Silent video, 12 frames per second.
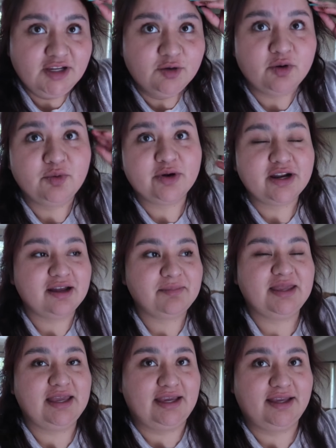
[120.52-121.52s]
When we were
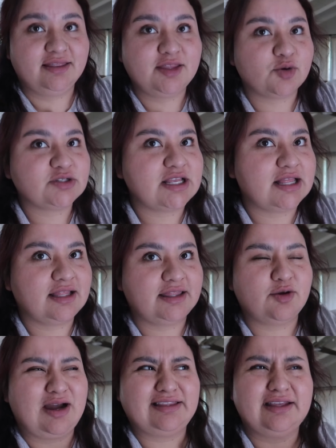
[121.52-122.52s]
coming in,
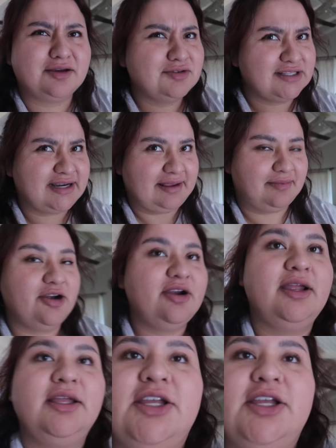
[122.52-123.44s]
I think it was a neighbor.